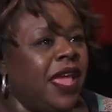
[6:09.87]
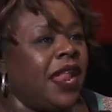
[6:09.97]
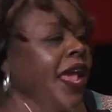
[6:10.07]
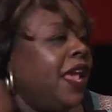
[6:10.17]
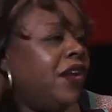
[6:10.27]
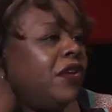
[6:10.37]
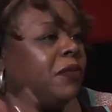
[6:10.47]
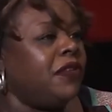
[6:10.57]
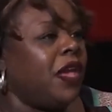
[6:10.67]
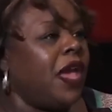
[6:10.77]
through urban
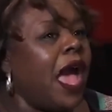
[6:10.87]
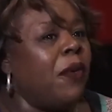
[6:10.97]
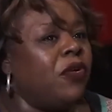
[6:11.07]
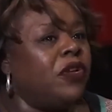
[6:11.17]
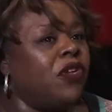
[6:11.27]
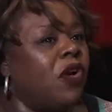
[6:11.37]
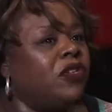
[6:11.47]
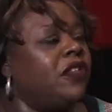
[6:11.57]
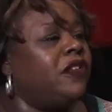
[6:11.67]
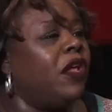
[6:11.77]
theaters across the
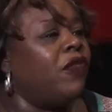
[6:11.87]
country.